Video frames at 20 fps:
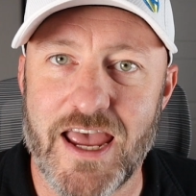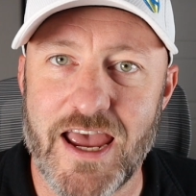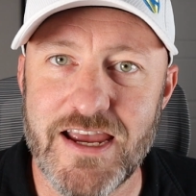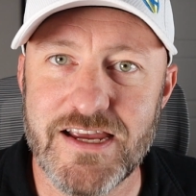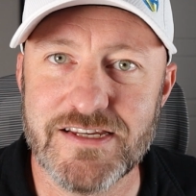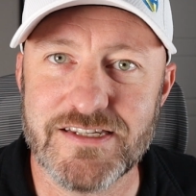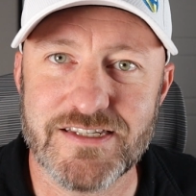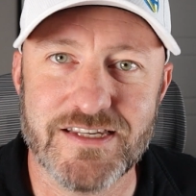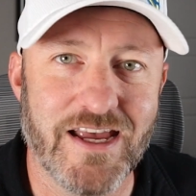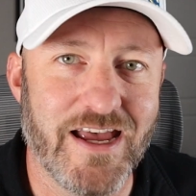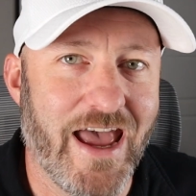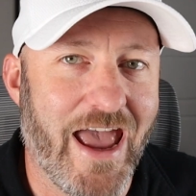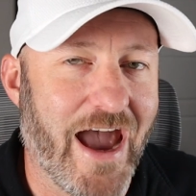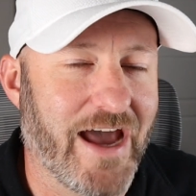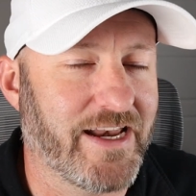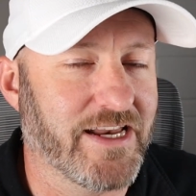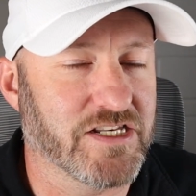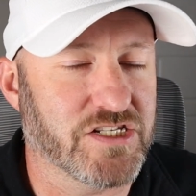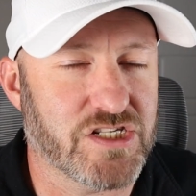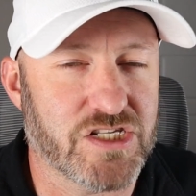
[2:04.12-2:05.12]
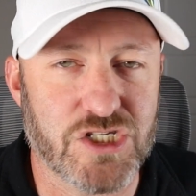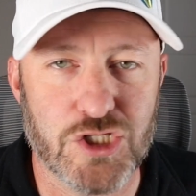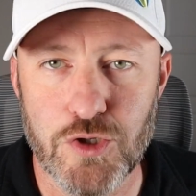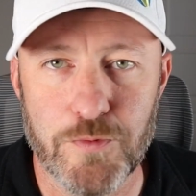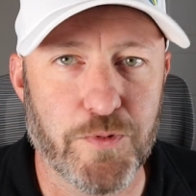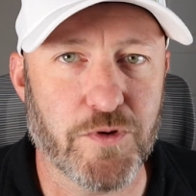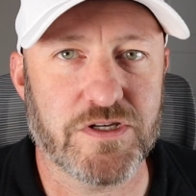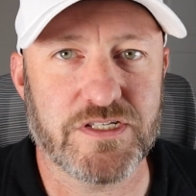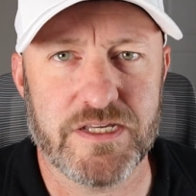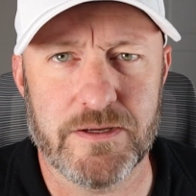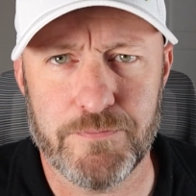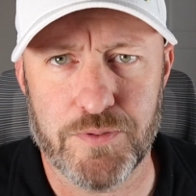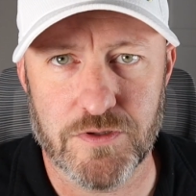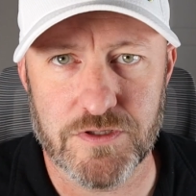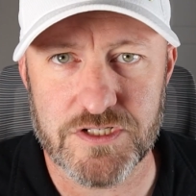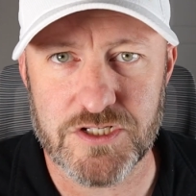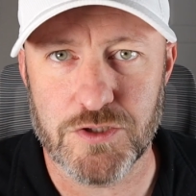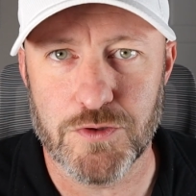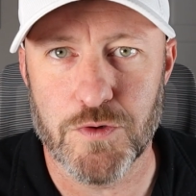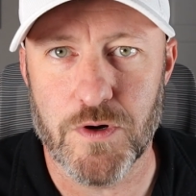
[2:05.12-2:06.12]
case, and it's super
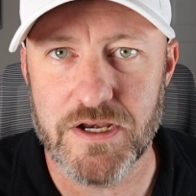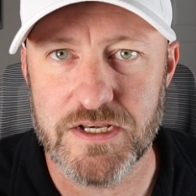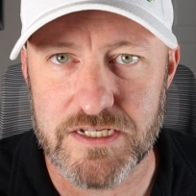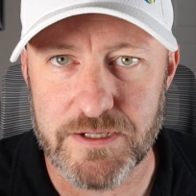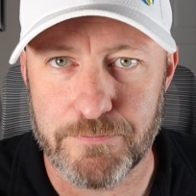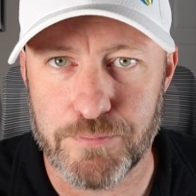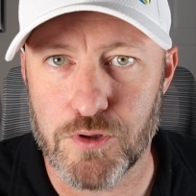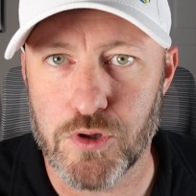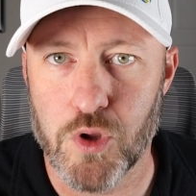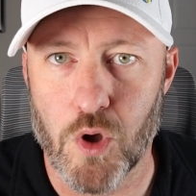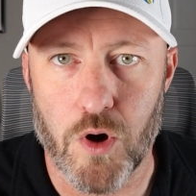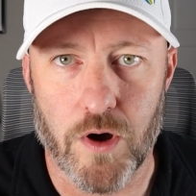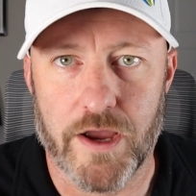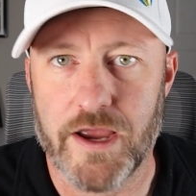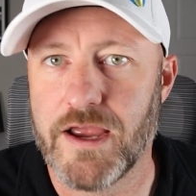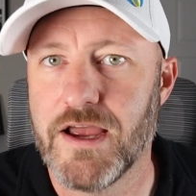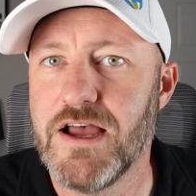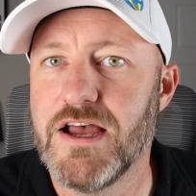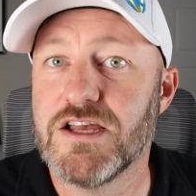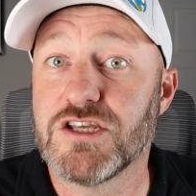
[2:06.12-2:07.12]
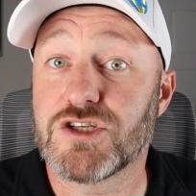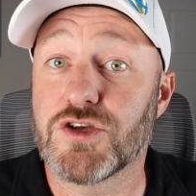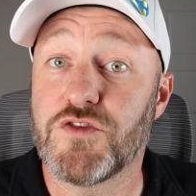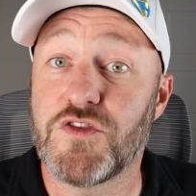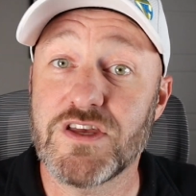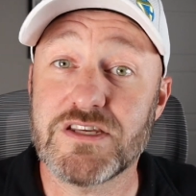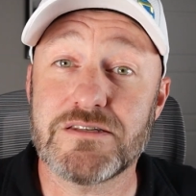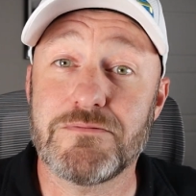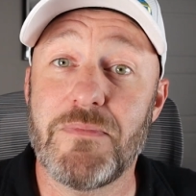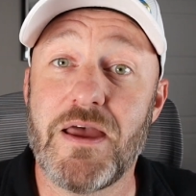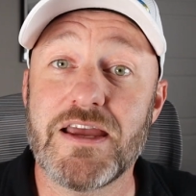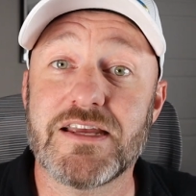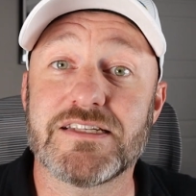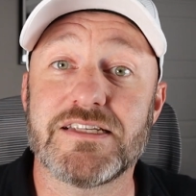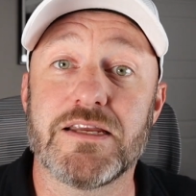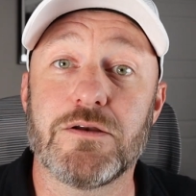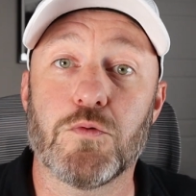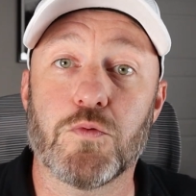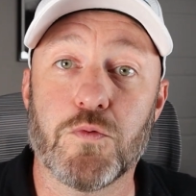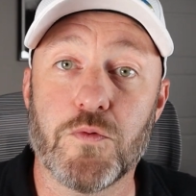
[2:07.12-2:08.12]
simple to deploy. So this makes
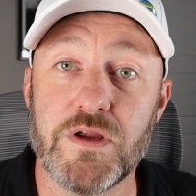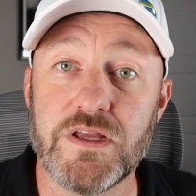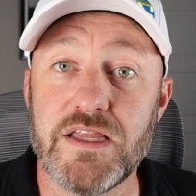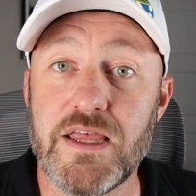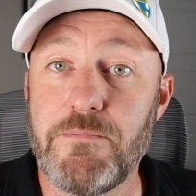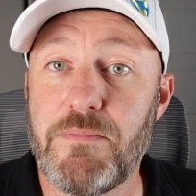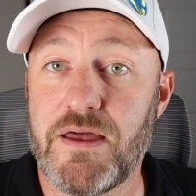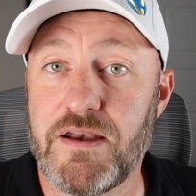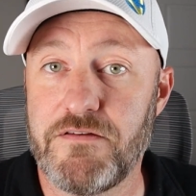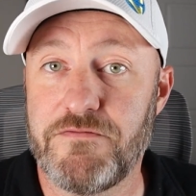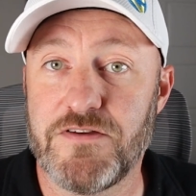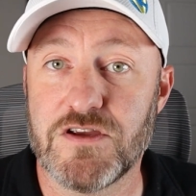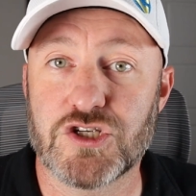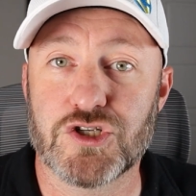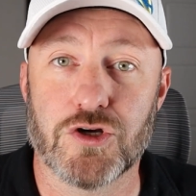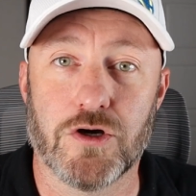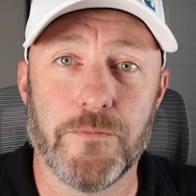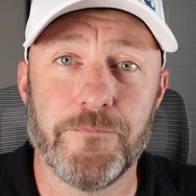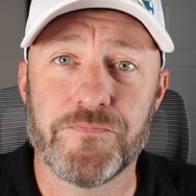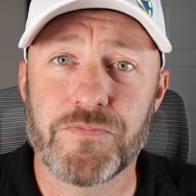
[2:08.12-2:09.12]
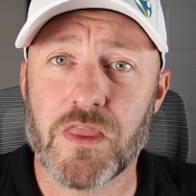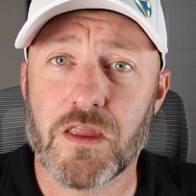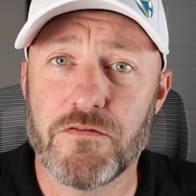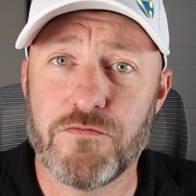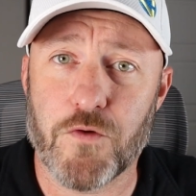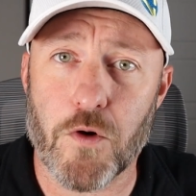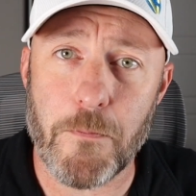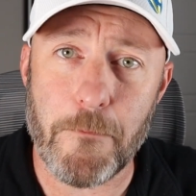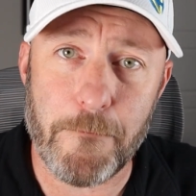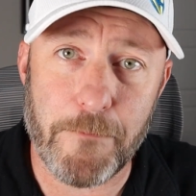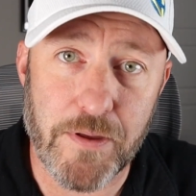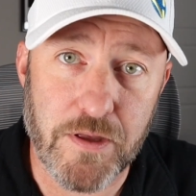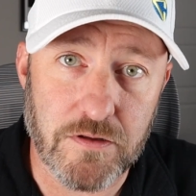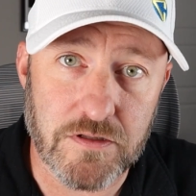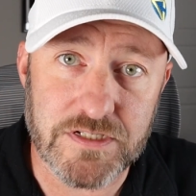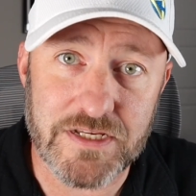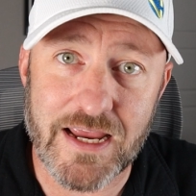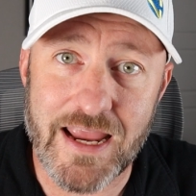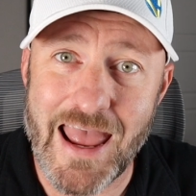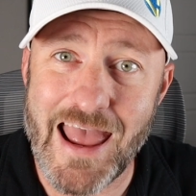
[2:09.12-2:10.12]
it really beneficial for
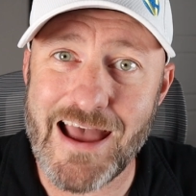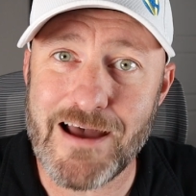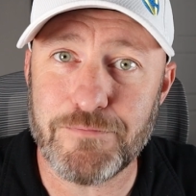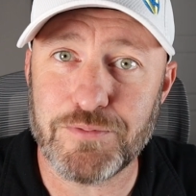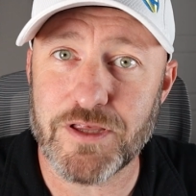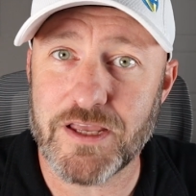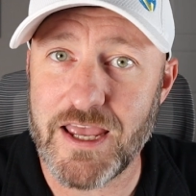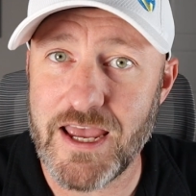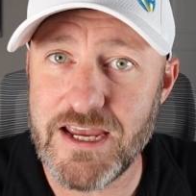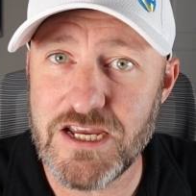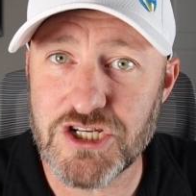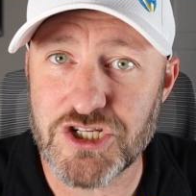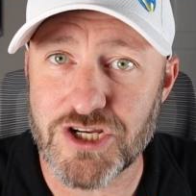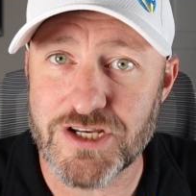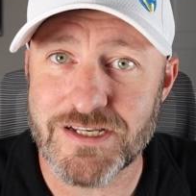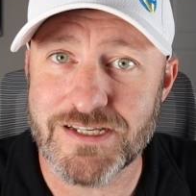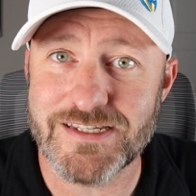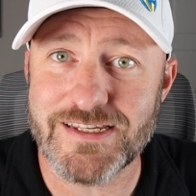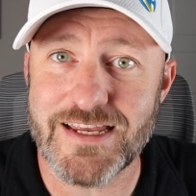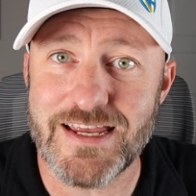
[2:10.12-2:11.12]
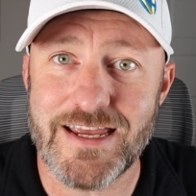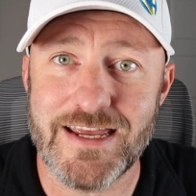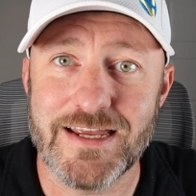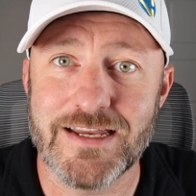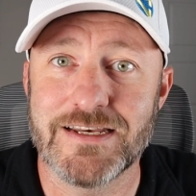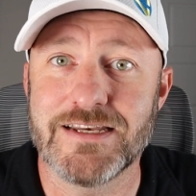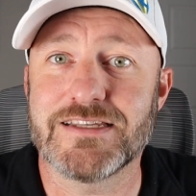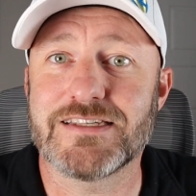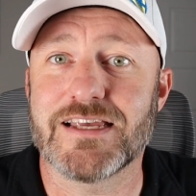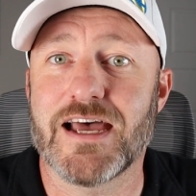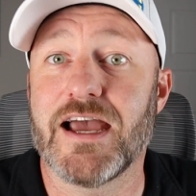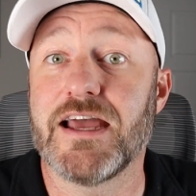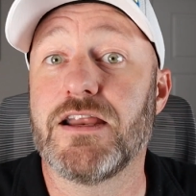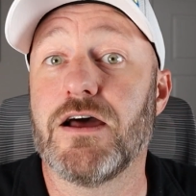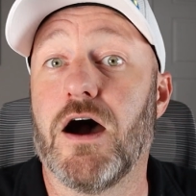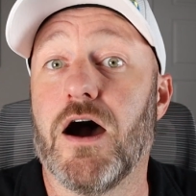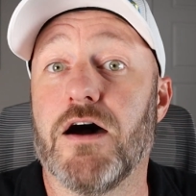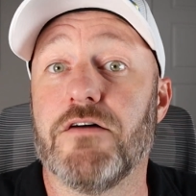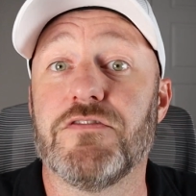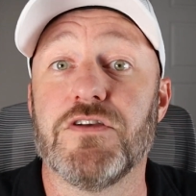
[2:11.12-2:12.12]
building applications
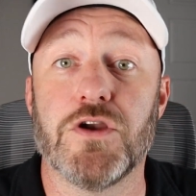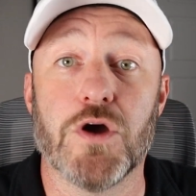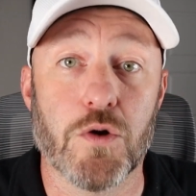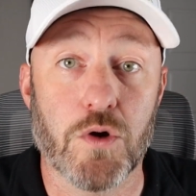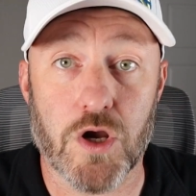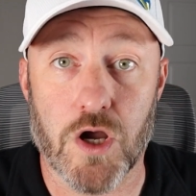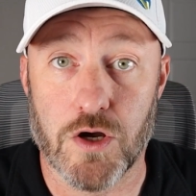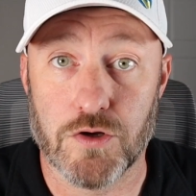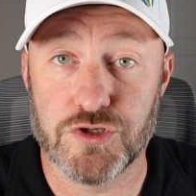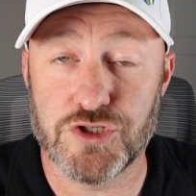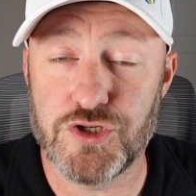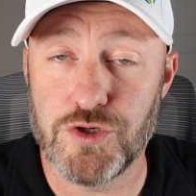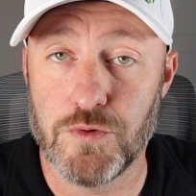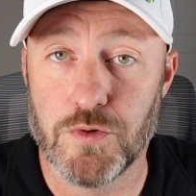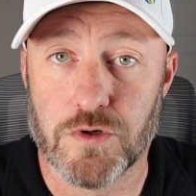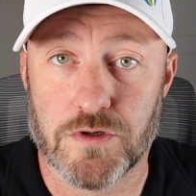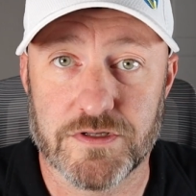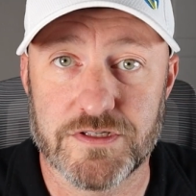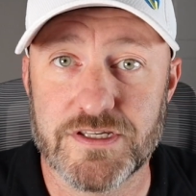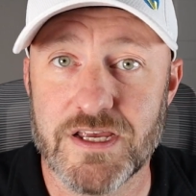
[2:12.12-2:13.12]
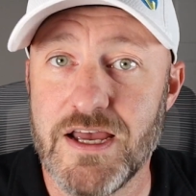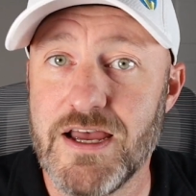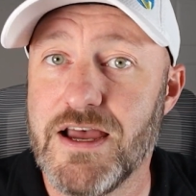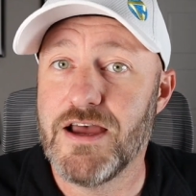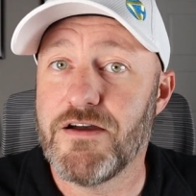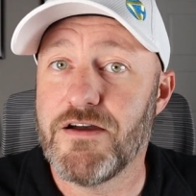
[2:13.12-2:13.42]
inside of no-code tools.